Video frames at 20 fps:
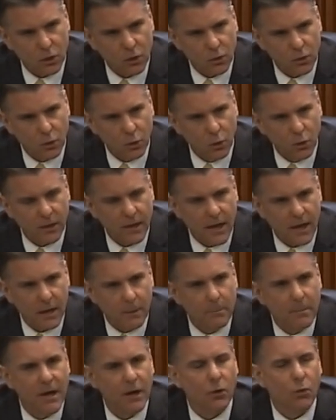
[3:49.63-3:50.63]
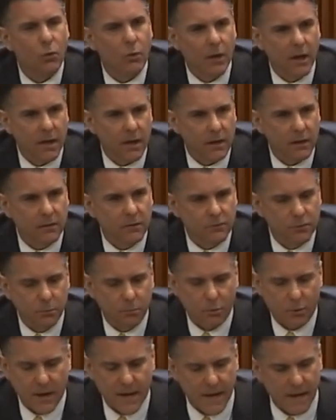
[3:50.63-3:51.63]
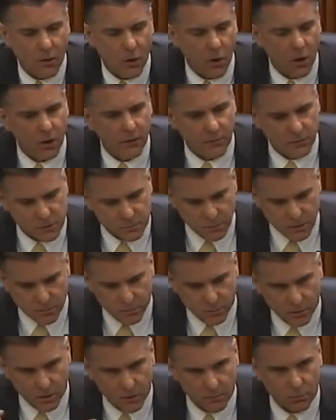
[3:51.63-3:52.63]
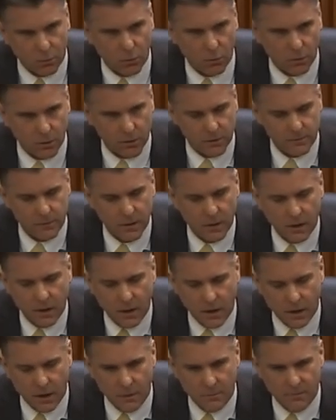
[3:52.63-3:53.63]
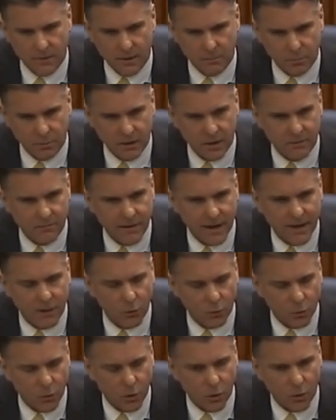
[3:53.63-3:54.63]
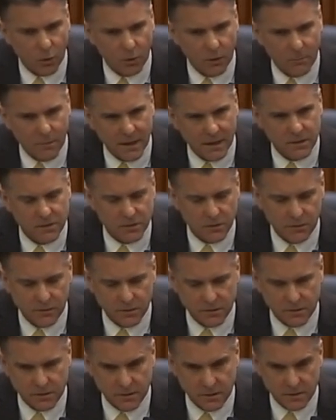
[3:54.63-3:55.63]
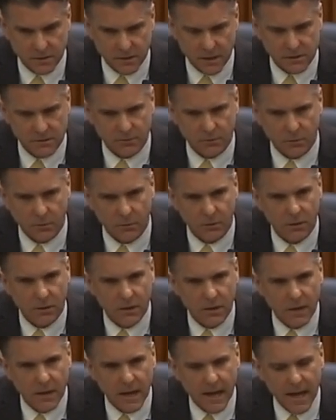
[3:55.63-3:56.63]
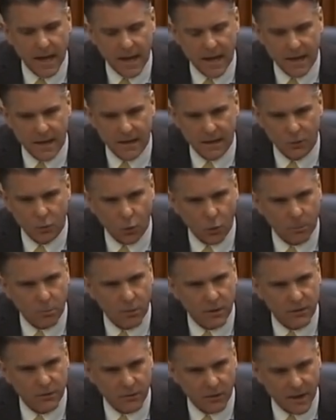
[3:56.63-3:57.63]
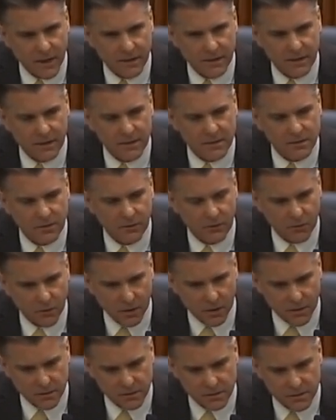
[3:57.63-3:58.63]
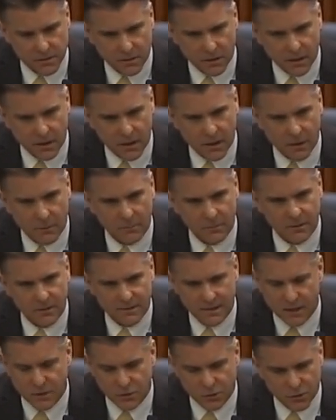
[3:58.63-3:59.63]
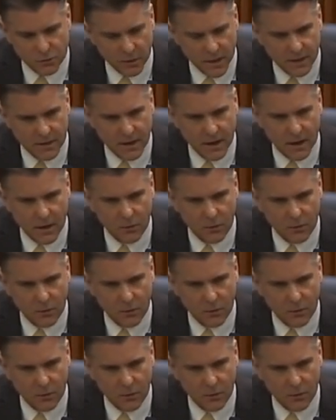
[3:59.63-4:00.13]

look at a better way to bring all of those people on board, um, that play a vital role in making sure this is successful and incorporate their ideas and thoughts. Um, the teachers right now